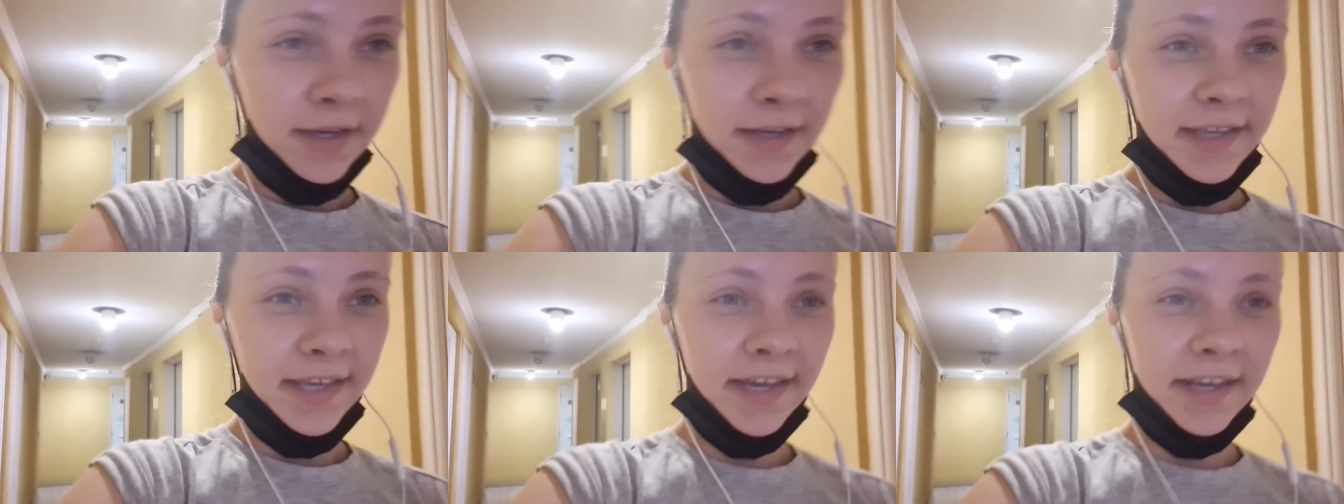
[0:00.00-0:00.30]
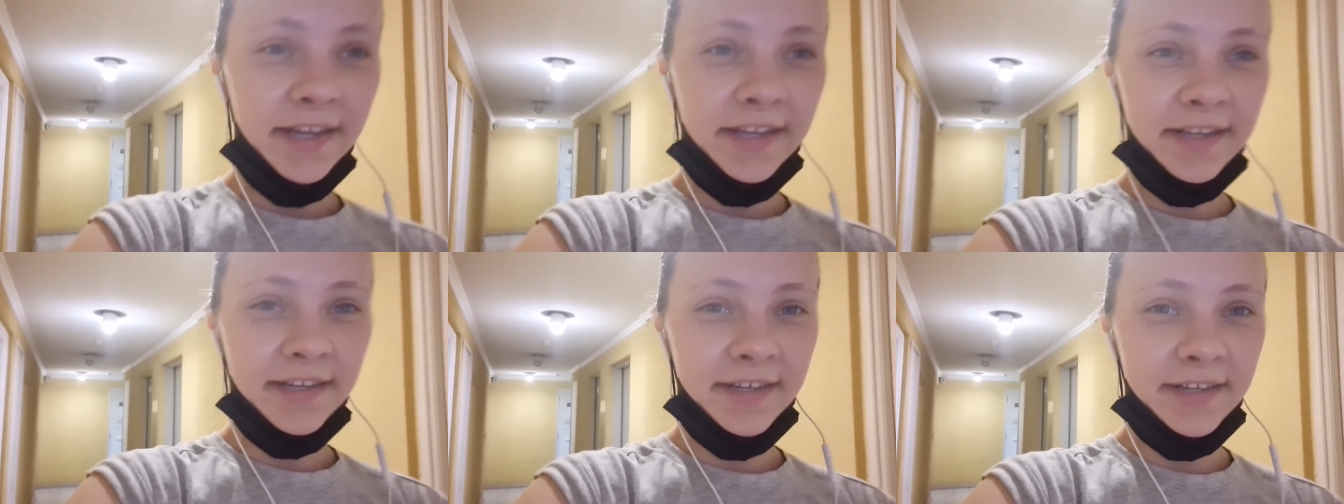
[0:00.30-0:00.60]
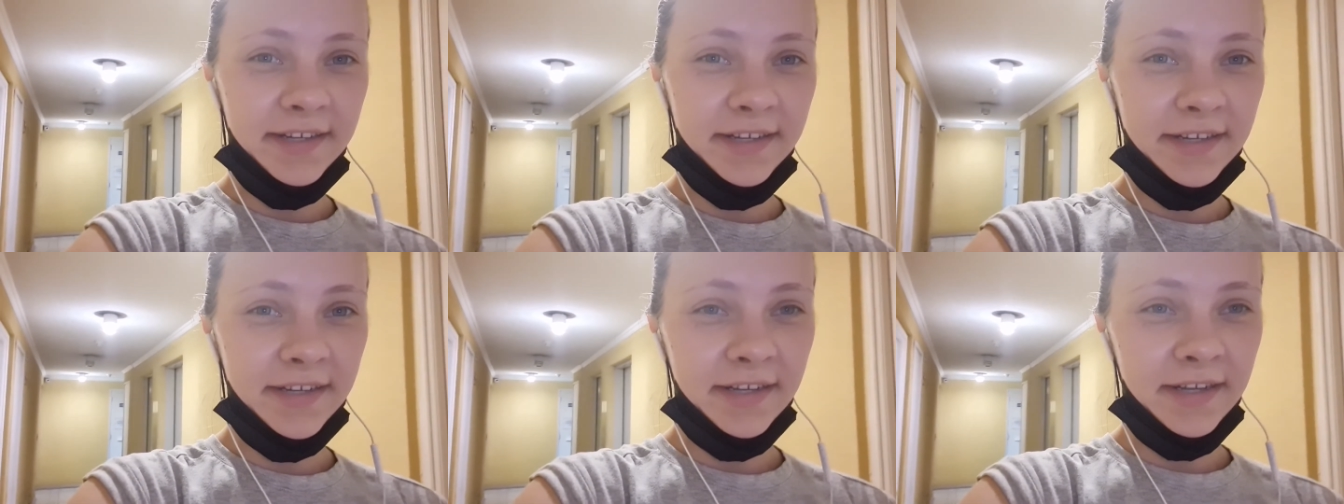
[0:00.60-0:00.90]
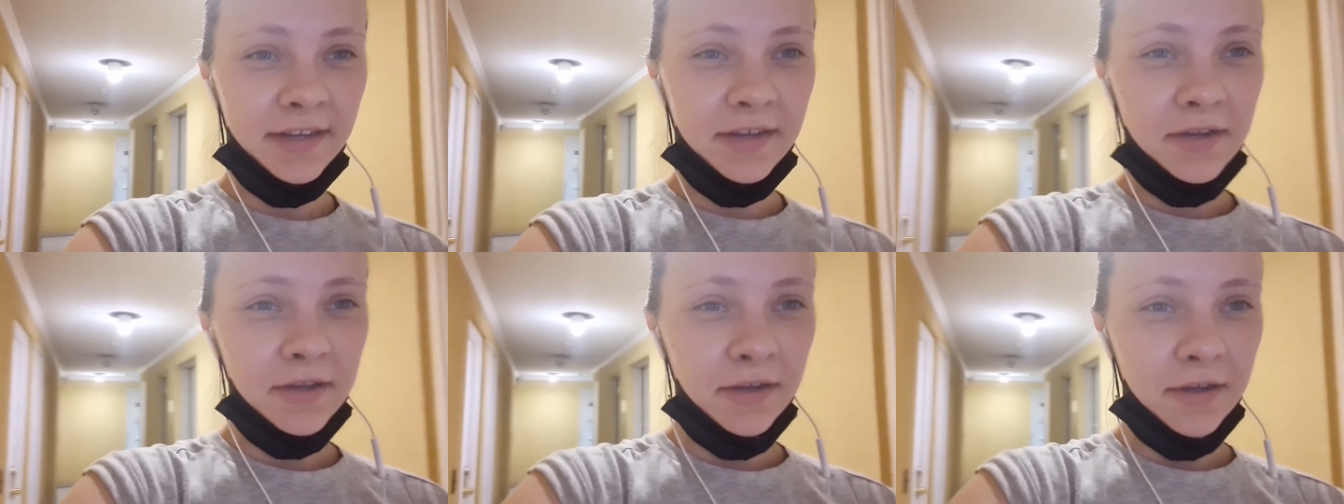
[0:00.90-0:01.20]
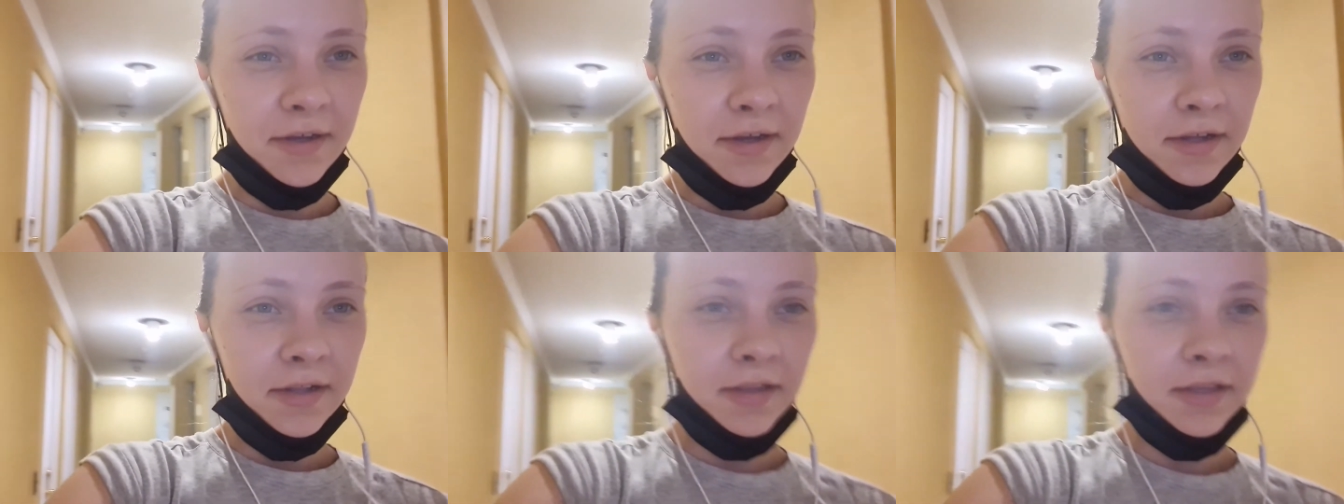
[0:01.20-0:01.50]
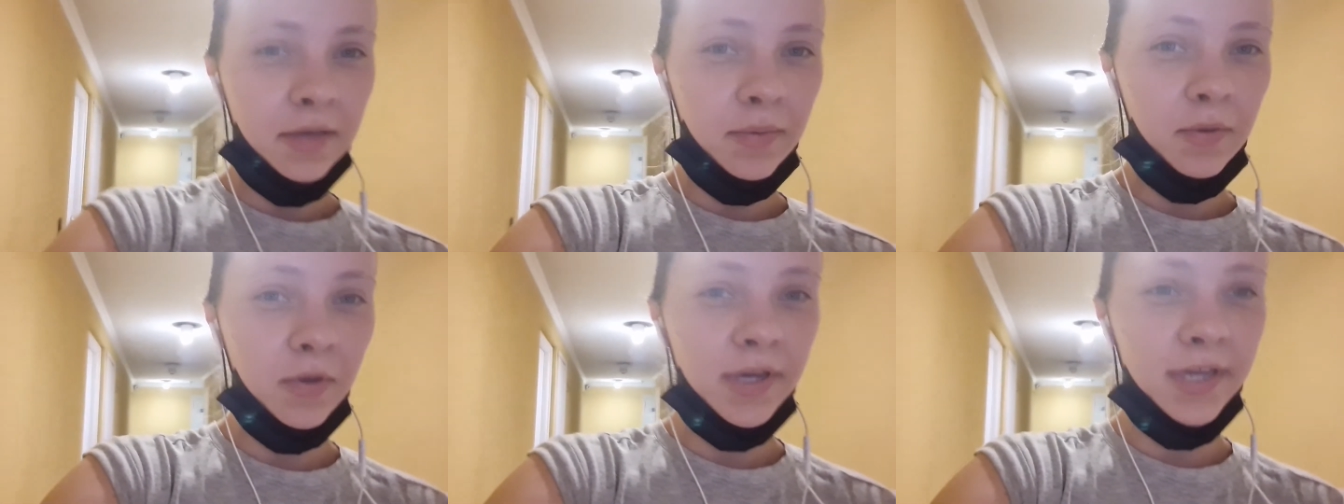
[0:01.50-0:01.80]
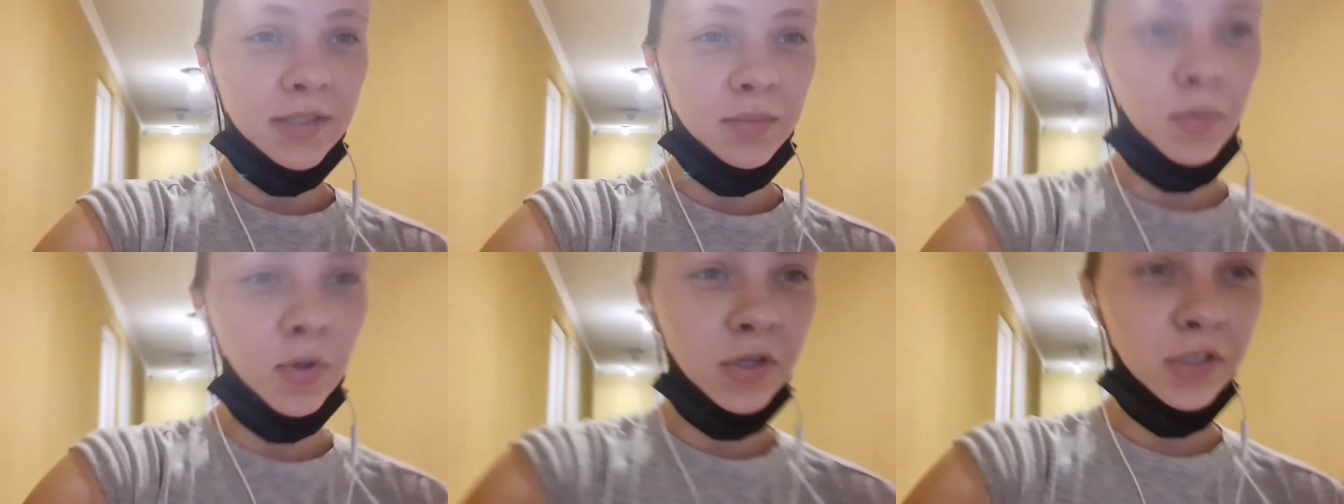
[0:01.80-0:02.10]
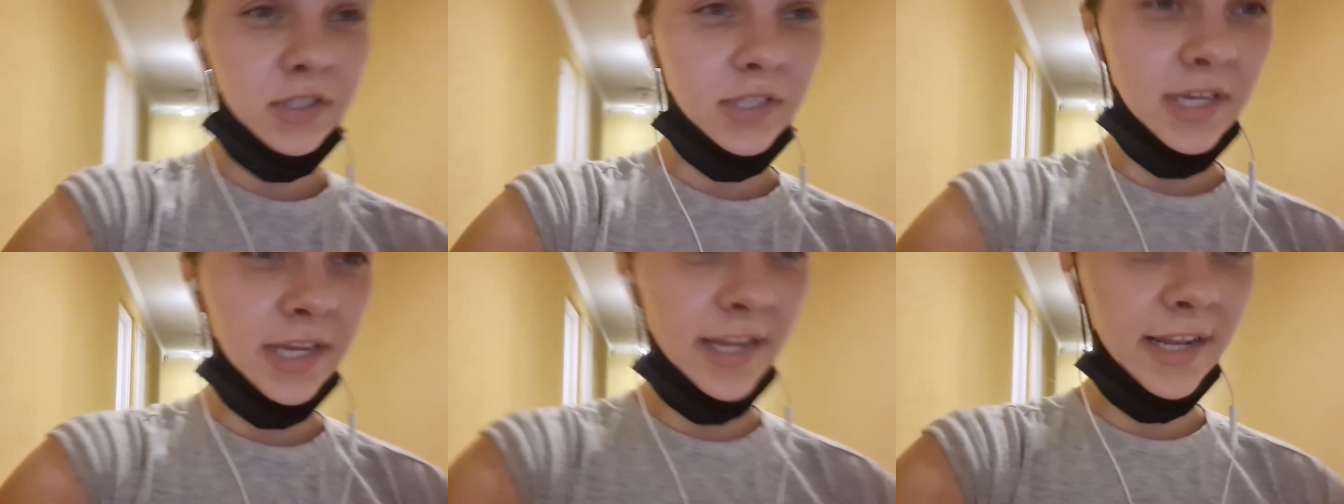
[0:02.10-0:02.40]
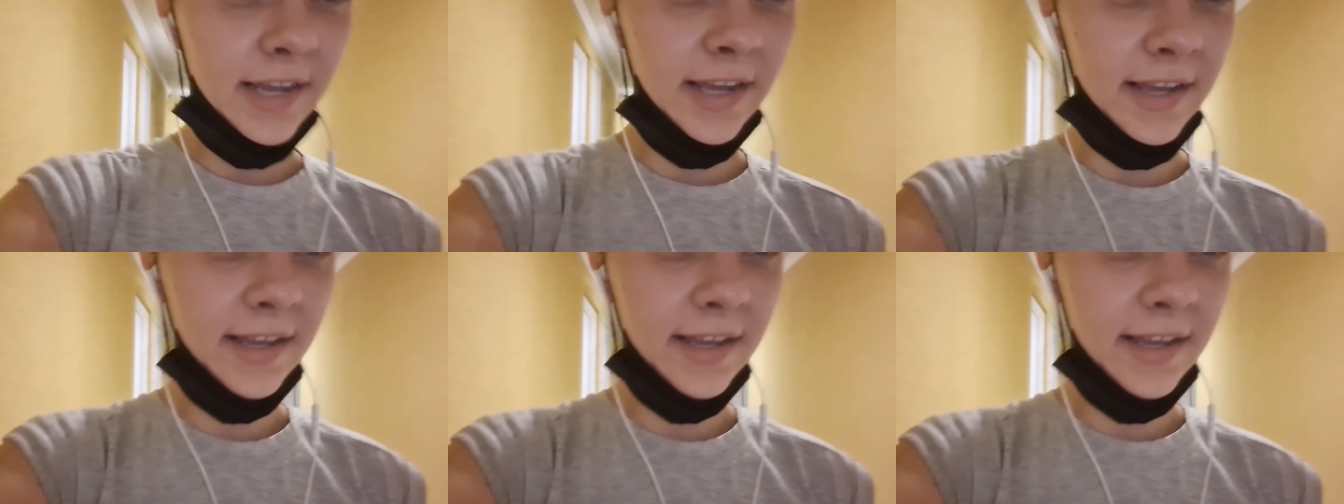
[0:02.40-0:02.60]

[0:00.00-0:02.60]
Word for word: yeah, keep you guys posted.